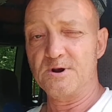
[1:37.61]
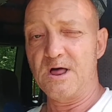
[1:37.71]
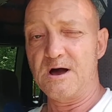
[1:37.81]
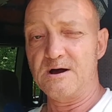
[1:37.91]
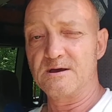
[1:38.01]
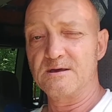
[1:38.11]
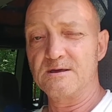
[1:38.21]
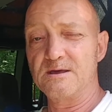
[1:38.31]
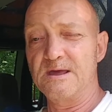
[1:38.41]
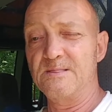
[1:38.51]
lock
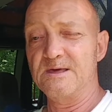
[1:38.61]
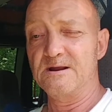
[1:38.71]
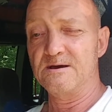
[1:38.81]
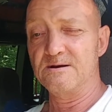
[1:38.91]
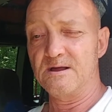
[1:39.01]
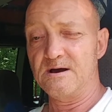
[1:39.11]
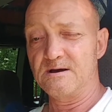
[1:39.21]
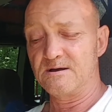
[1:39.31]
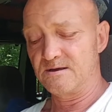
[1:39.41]
and then unlock,